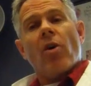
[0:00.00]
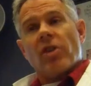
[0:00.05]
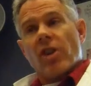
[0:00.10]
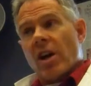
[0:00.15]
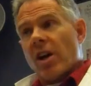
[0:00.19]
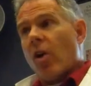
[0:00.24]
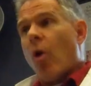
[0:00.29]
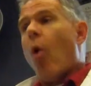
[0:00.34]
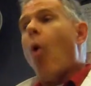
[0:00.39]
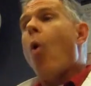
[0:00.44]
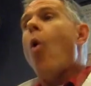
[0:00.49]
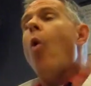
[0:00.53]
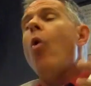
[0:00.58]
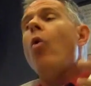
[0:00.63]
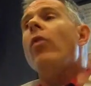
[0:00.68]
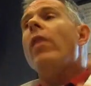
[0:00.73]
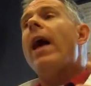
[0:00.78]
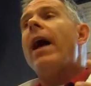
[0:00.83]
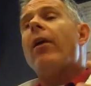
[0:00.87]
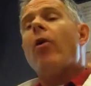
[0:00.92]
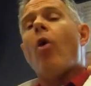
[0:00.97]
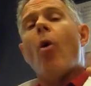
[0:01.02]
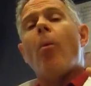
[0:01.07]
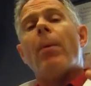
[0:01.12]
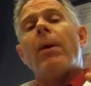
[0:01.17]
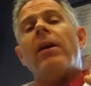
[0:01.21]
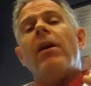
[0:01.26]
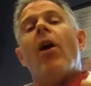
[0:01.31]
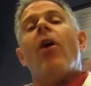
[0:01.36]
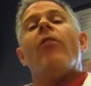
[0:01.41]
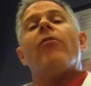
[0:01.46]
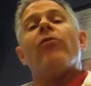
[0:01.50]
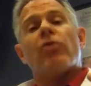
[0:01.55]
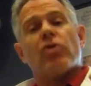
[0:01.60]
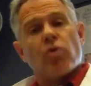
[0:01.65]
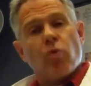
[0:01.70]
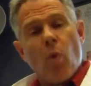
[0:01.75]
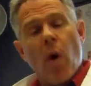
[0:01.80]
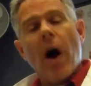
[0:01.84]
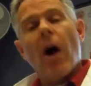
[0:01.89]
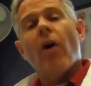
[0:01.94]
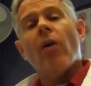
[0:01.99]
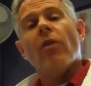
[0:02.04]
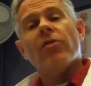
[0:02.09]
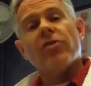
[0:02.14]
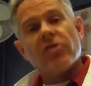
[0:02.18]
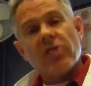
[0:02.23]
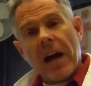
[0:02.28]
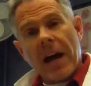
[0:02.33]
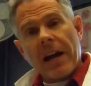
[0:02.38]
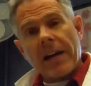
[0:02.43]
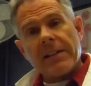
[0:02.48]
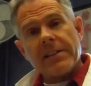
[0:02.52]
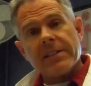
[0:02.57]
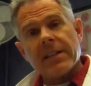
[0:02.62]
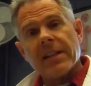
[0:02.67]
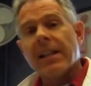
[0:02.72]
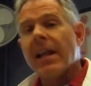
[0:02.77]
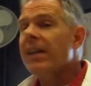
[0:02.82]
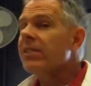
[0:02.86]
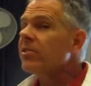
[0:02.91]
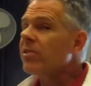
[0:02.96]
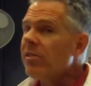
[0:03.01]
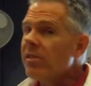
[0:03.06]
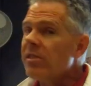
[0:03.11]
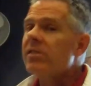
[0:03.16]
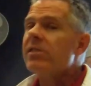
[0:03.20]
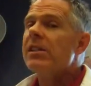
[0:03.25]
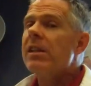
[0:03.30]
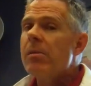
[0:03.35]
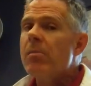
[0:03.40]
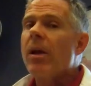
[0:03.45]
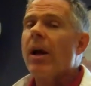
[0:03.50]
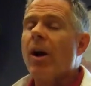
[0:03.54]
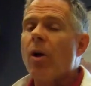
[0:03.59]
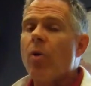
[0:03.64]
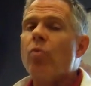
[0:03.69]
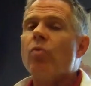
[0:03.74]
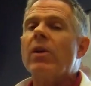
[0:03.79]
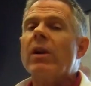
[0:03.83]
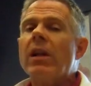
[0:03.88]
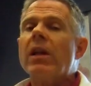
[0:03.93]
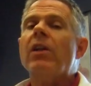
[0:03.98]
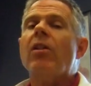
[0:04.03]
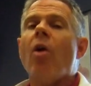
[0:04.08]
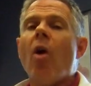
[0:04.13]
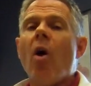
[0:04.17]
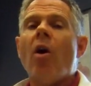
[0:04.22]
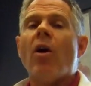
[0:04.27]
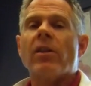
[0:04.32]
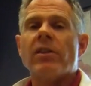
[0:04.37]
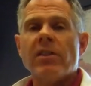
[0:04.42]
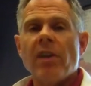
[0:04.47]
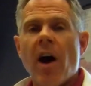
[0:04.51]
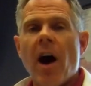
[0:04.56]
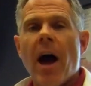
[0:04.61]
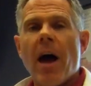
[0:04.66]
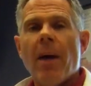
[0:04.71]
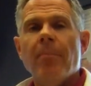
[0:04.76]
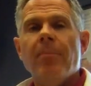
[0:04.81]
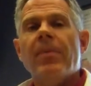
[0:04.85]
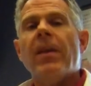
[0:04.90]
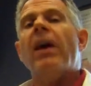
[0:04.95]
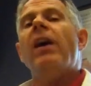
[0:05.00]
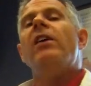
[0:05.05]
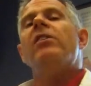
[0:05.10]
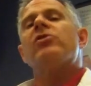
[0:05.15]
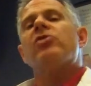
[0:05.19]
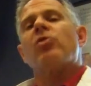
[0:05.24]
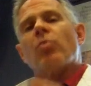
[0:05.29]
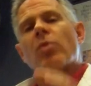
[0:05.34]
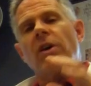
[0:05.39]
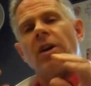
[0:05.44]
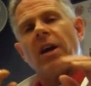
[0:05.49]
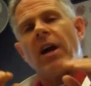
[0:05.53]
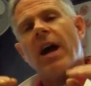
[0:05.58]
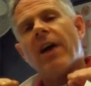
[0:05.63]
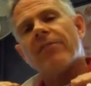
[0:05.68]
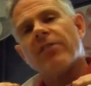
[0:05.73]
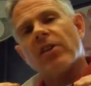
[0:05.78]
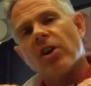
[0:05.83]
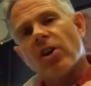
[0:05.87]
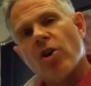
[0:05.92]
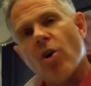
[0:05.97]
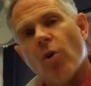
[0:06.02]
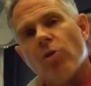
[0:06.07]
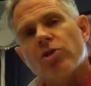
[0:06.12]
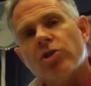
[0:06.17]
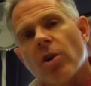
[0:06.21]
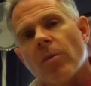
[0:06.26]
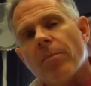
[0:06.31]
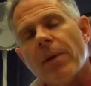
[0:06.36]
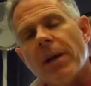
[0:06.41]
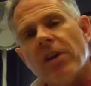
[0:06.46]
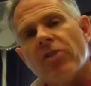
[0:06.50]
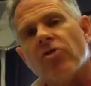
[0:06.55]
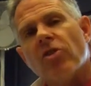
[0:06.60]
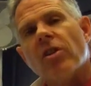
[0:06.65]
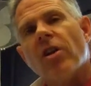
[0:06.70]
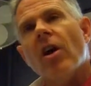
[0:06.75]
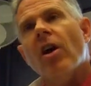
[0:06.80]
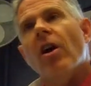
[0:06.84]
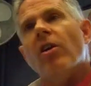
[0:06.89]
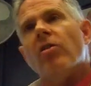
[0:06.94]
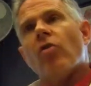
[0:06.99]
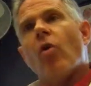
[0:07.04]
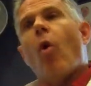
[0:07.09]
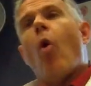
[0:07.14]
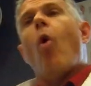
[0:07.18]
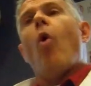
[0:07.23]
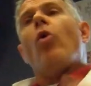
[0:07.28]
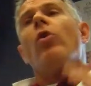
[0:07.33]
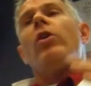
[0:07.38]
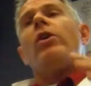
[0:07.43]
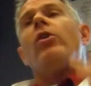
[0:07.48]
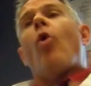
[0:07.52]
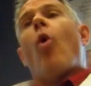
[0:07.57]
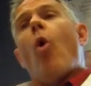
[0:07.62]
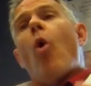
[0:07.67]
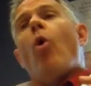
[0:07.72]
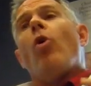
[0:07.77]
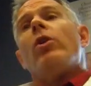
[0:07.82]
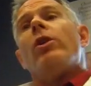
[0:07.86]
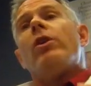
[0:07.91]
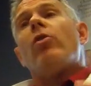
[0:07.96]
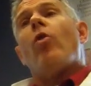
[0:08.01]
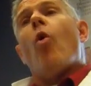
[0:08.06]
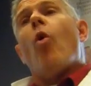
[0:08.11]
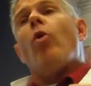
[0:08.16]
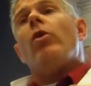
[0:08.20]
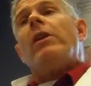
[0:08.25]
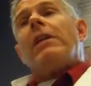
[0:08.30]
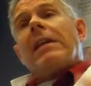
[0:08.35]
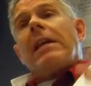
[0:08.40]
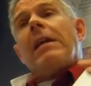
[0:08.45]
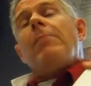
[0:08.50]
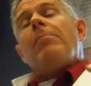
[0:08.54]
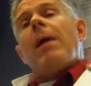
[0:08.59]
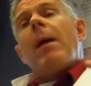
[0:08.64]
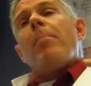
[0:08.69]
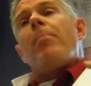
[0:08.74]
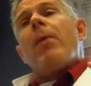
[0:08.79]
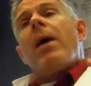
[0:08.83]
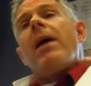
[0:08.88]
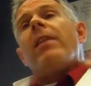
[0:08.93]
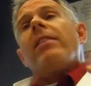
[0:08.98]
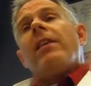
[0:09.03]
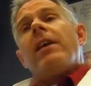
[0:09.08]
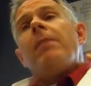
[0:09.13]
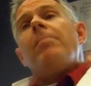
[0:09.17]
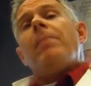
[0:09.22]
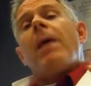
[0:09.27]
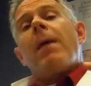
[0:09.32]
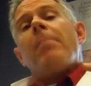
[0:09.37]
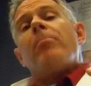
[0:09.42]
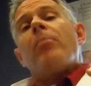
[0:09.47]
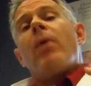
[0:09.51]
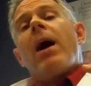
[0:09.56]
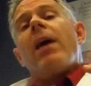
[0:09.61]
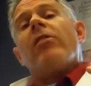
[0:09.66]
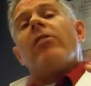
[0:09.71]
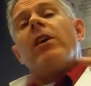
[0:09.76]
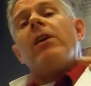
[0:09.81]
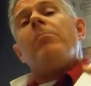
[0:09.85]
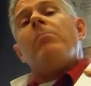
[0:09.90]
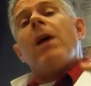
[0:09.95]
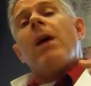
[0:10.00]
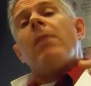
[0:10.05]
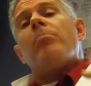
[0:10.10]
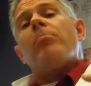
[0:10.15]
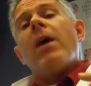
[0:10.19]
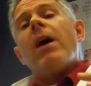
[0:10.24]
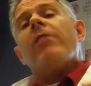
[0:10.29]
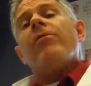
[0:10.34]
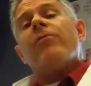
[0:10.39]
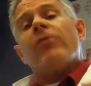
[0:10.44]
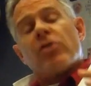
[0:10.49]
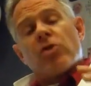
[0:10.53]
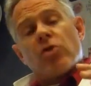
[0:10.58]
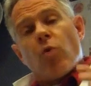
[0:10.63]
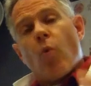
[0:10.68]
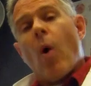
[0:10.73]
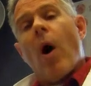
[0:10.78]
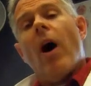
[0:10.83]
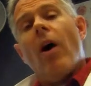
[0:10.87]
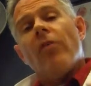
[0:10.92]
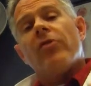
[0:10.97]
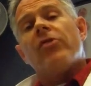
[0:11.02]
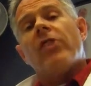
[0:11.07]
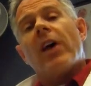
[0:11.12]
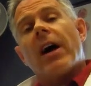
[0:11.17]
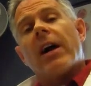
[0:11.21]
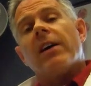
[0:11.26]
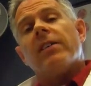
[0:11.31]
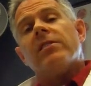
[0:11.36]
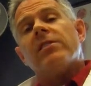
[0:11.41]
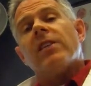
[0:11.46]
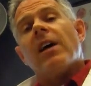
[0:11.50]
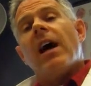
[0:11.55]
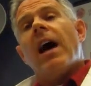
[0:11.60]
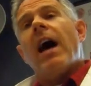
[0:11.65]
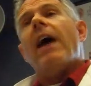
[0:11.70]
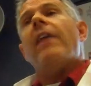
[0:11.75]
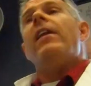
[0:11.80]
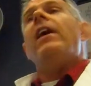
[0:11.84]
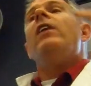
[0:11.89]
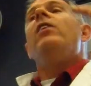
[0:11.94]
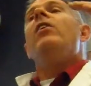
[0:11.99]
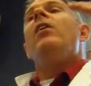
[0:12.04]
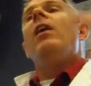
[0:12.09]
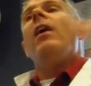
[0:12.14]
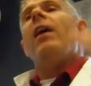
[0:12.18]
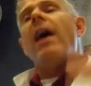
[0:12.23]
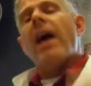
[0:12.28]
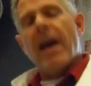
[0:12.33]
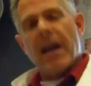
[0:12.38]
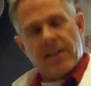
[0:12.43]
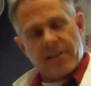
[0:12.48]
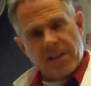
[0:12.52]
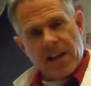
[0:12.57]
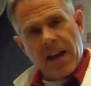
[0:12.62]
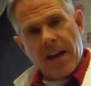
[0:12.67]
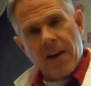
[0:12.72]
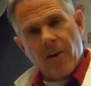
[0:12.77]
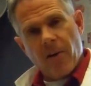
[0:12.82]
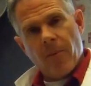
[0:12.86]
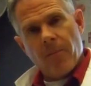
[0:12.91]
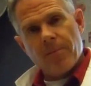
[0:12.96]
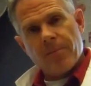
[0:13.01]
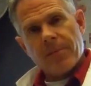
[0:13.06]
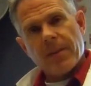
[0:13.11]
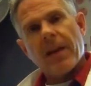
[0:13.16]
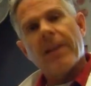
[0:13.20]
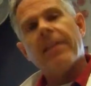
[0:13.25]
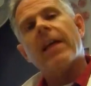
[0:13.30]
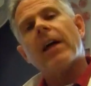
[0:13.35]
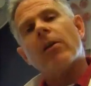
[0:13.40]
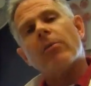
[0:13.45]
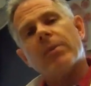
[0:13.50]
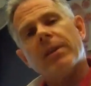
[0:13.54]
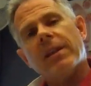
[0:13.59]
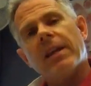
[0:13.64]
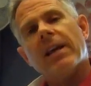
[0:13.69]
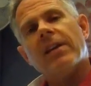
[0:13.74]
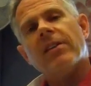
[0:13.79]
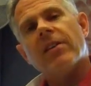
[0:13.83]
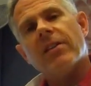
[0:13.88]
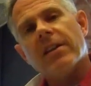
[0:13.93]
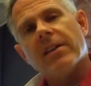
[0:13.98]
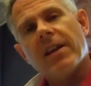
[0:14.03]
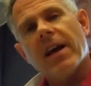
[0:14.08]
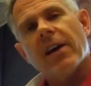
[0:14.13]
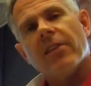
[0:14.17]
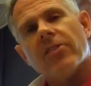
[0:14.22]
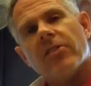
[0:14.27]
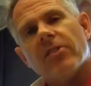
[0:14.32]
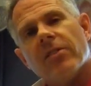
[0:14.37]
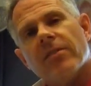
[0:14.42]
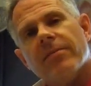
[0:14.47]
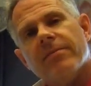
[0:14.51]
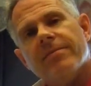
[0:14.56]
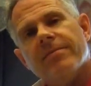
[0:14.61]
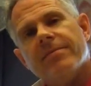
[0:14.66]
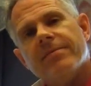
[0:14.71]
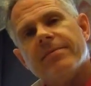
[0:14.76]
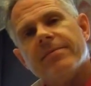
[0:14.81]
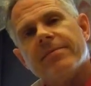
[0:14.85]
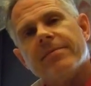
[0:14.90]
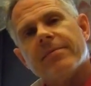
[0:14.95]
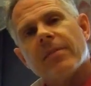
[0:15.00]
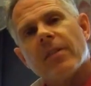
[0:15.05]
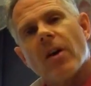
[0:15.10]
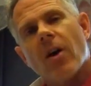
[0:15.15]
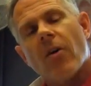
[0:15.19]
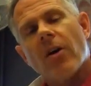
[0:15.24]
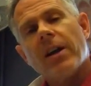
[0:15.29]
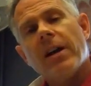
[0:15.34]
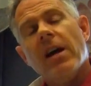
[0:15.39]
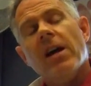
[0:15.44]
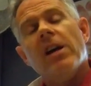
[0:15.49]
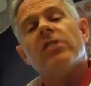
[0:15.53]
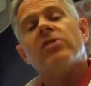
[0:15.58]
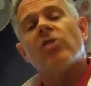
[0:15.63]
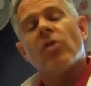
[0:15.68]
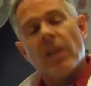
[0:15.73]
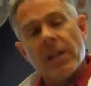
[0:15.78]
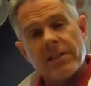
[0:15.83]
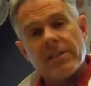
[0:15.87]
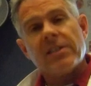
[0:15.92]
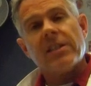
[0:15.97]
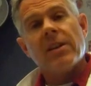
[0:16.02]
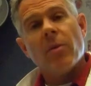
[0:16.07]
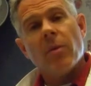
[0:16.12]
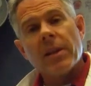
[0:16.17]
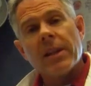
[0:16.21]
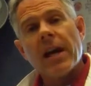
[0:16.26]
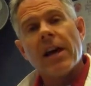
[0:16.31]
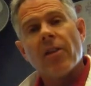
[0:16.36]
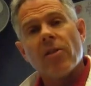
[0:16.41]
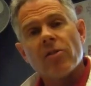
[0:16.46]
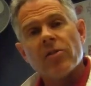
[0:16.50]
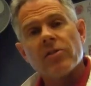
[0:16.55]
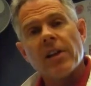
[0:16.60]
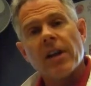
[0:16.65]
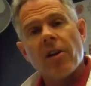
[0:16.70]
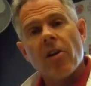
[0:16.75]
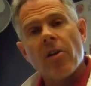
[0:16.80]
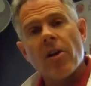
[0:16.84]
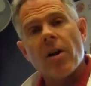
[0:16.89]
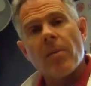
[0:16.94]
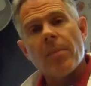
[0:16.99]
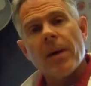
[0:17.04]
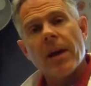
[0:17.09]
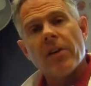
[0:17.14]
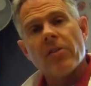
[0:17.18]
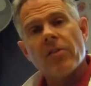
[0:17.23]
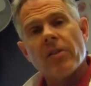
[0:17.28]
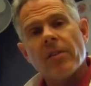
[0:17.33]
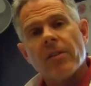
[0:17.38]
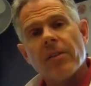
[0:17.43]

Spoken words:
You got to hold that open for 12 seconds, and that's going to seem like a really long time. So we're going to have to coach our patient to hold it, keep that breath, keep that breath, keep that breath for 12 seconds, and then exhale, and that'll be the end of the test. All right? So let's see what that looks like on our patient.